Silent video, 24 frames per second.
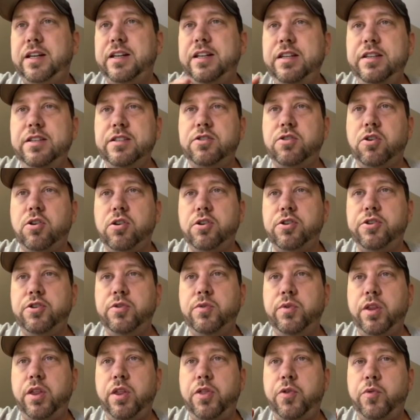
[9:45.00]
uh, I need this R
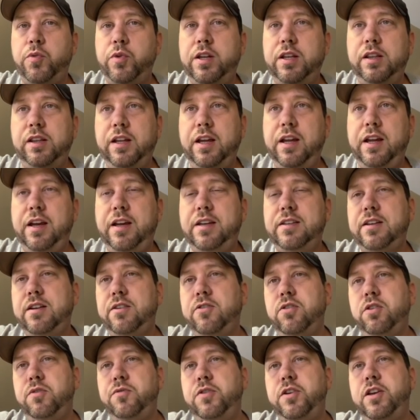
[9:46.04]
two with the three legs. I
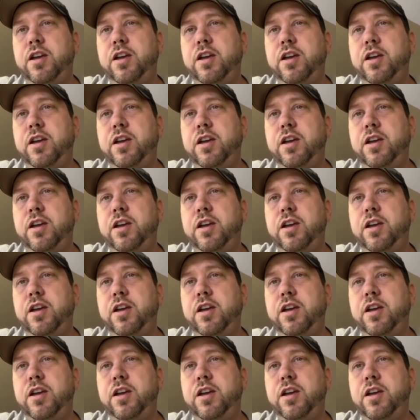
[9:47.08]
don't know if